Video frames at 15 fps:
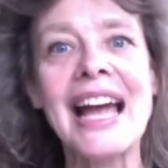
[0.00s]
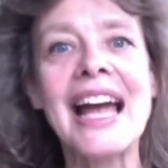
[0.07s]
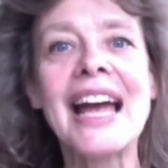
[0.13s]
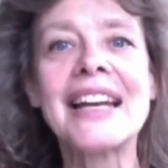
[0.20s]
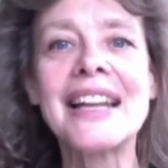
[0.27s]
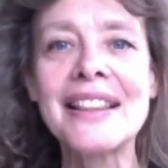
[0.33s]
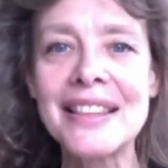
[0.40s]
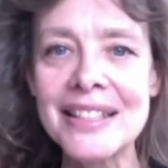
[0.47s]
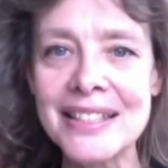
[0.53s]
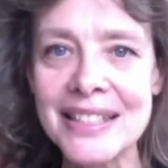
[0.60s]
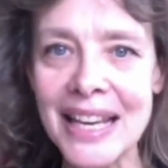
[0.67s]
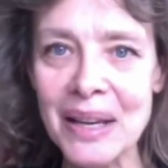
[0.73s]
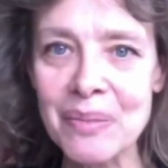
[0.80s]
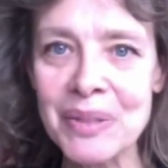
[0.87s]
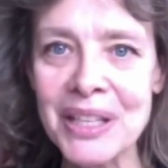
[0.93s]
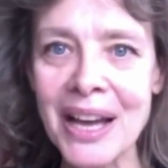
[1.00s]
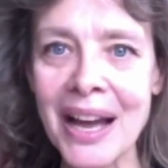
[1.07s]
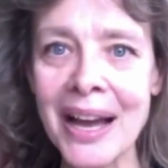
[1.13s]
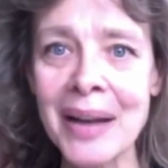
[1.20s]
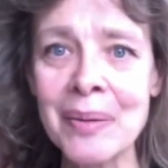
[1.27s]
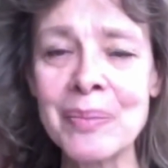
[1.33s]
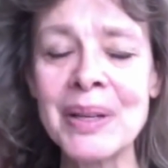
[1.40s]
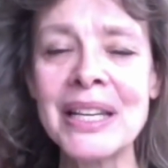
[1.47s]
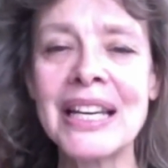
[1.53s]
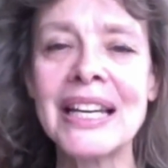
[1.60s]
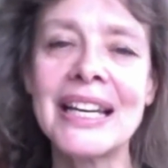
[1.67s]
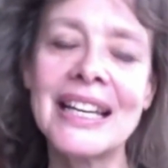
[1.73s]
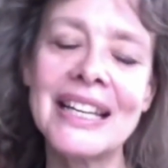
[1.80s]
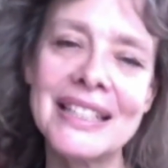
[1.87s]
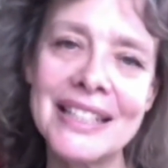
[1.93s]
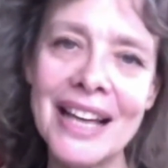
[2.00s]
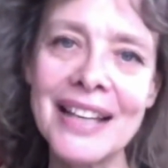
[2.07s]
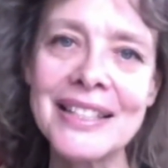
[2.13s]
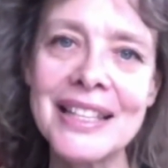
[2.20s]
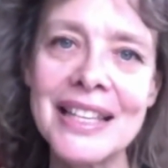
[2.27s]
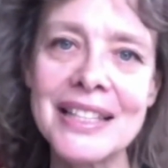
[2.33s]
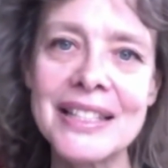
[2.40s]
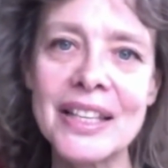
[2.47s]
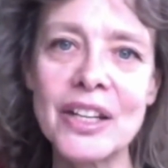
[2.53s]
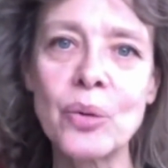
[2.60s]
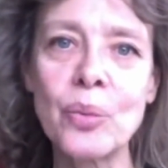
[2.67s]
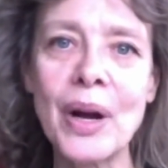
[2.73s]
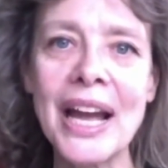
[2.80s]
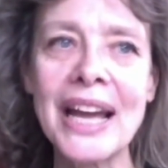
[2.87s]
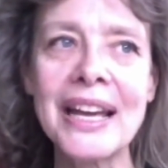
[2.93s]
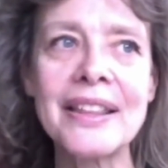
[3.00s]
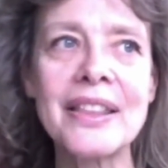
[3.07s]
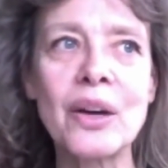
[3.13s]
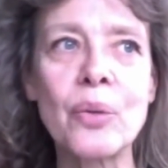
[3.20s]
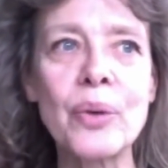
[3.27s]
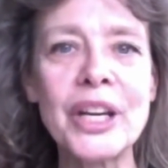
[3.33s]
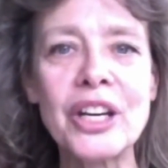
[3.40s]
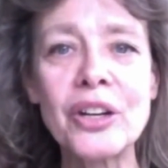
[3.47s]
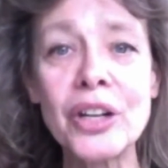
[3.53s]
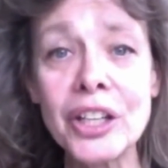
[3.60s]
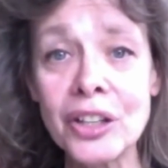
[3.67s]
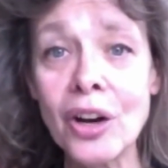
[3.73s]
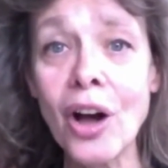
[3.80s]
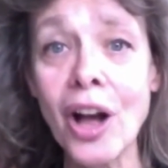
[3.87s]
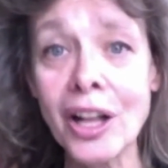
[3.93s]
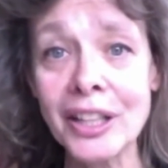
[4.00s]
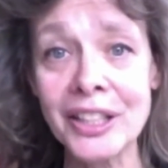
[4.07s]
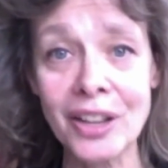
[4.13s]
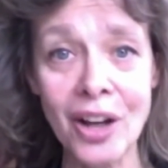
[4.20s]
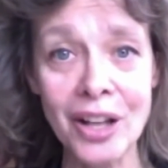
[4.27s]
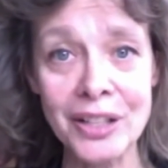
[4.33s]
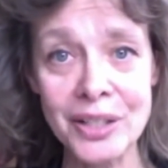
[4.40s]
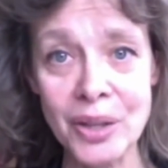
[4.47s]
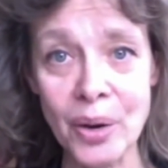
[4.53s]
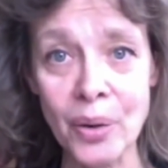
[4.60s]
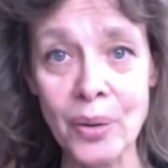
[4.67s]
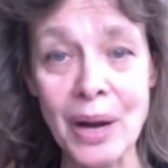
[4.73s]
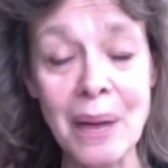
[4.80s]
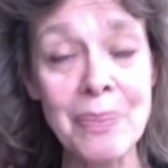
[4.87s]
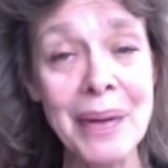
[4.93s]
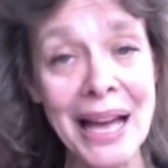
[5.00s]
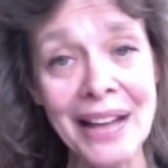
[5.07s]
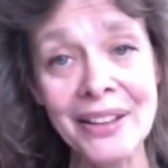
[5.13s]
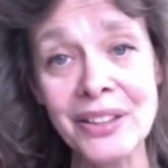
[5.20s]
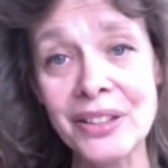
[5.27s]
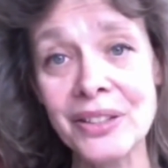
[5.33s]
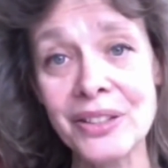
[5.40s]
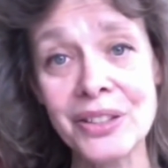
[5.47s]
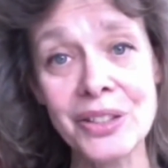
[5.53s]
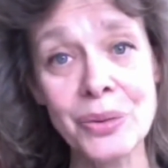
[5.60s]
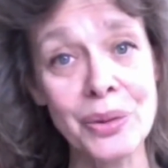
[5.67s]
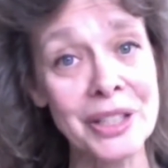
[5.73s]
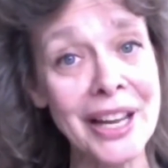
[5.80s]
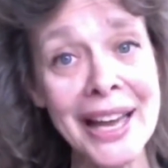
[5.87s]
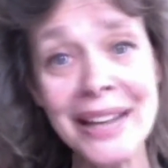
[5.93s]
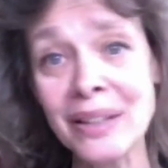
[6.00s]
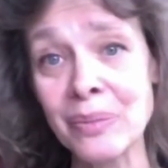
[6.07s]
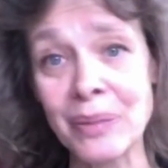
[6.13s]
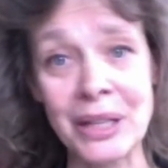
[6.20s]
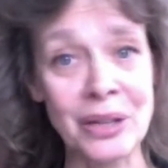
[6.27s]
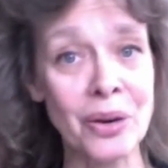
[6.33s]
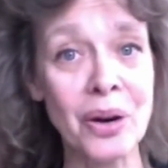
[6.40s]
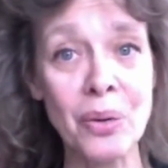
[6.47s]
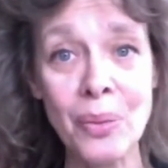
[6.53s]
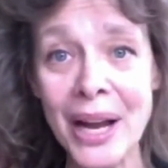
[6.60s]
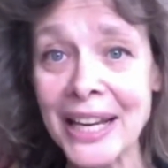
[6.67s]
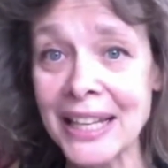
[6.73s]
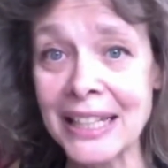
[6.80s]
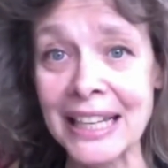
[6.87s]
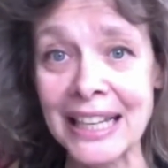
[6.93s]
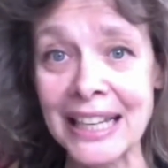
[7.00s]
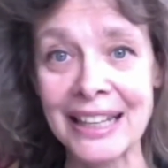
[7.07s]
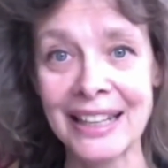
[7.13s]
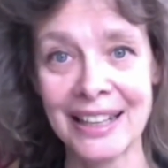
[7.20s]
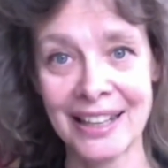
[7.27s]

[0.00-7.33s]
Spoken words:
And at the same time, it does this in a way that we could call it also a path to enlightenment or awakening.